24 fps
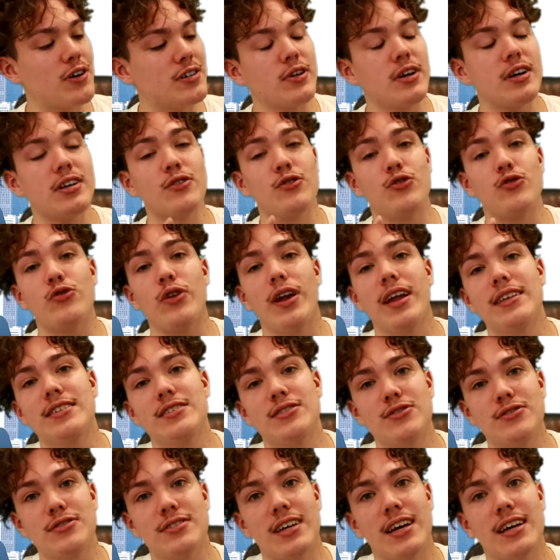You got grade
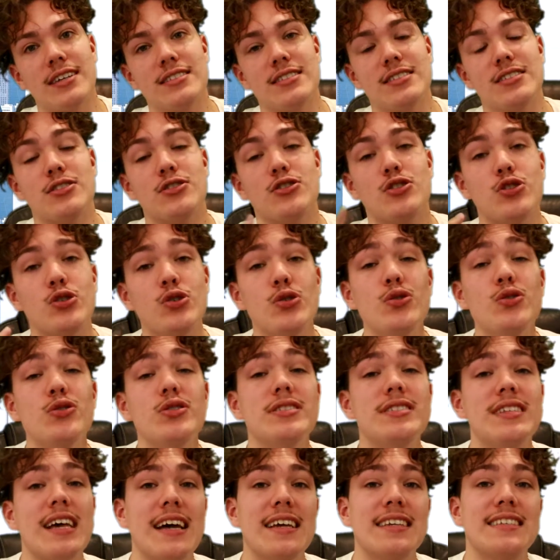school sizes, two
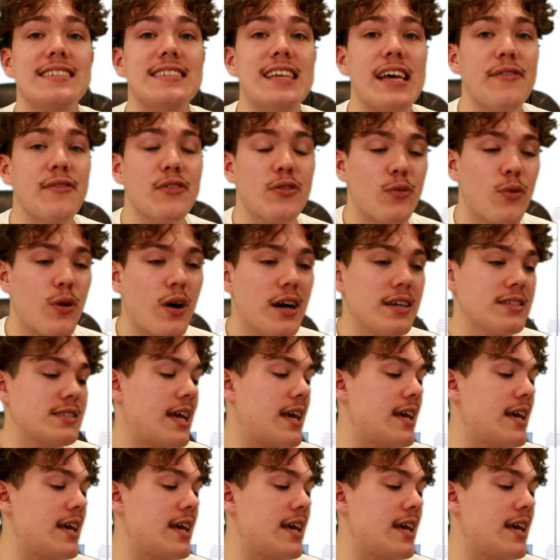size 7Ys